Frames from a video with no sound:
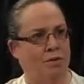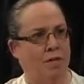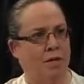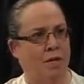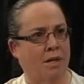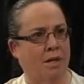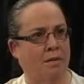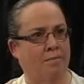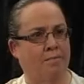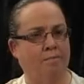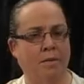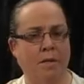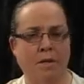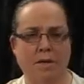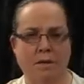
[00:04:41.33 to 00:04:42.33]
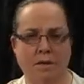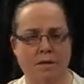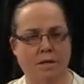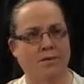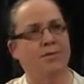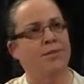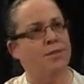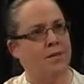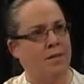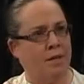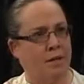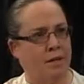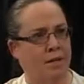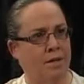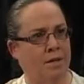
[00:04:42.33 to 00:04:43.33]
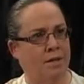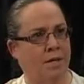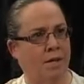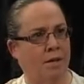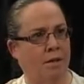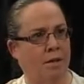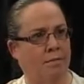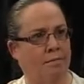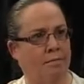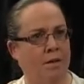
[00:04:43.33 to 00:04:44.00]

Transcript: together, then they sit down and eat it together.